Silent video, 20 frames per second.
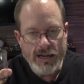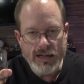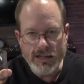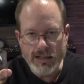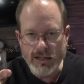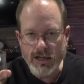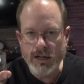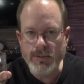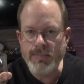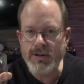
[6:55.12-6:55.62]

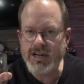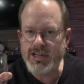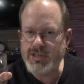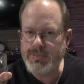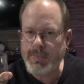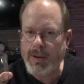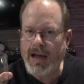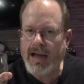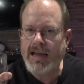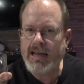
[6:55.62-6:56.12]
Little bit of
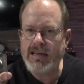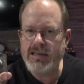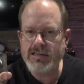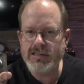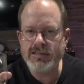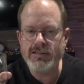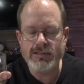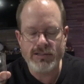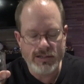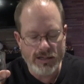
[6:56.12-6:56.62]

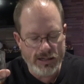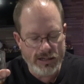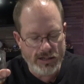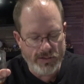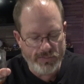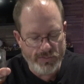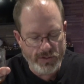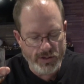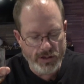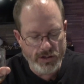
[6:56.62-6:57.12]
spice. I
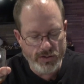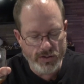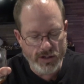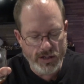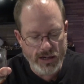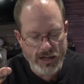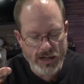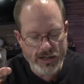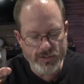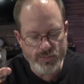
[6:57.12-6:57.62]
definitely
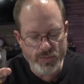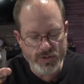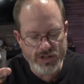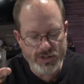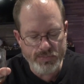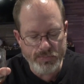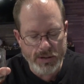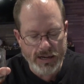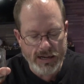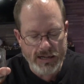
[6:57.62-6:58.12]
agree he has with
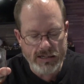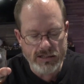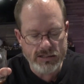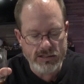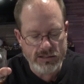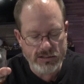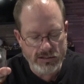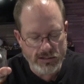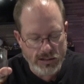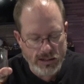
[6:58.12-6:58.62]

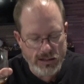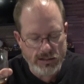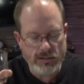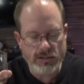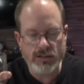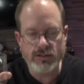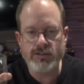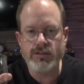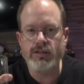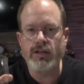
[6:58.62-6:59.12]
spice, and
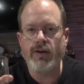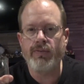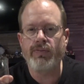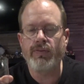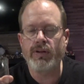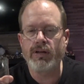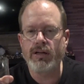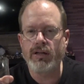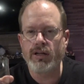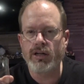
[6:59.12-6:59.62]
there's
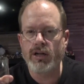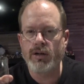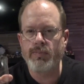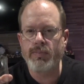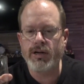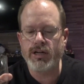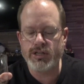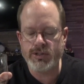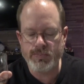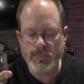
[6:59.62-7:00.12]
definitely a little
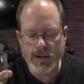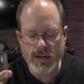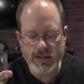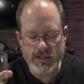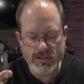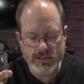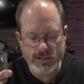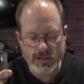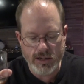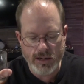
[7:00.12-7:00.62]
bit of
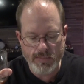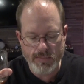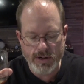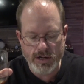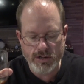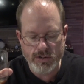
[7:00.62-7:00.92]
spice there, but